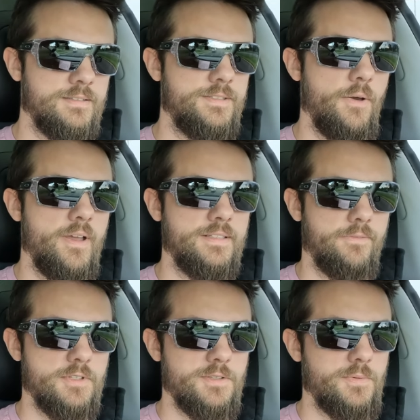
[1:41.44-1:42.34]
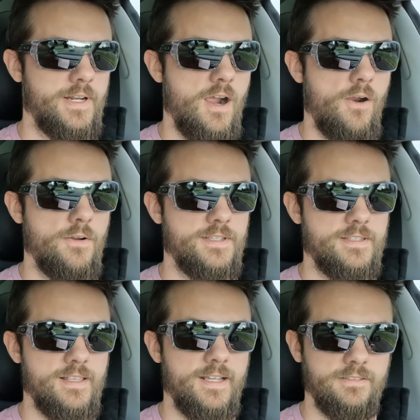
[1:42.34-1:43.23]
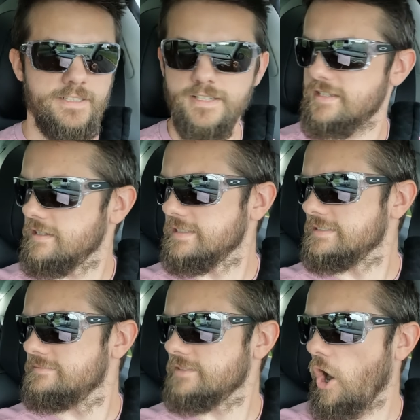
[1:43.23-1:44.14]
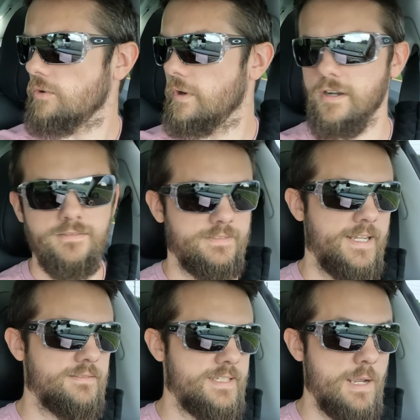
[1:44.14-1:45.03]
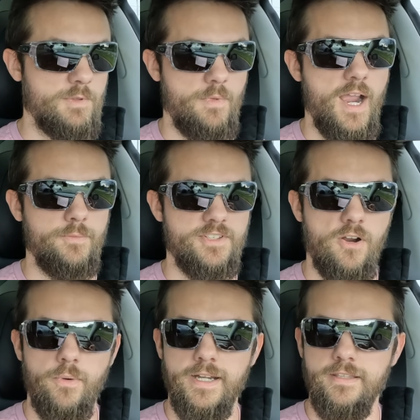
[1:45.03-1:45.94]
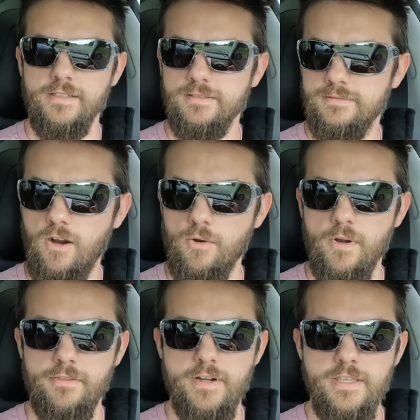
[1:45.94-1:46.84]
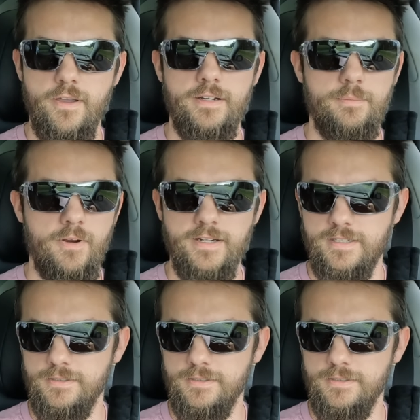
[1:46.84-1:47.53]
The only difference between ours is likely just the hardware that came with mine was already the hardware 3 you had to upgrade to.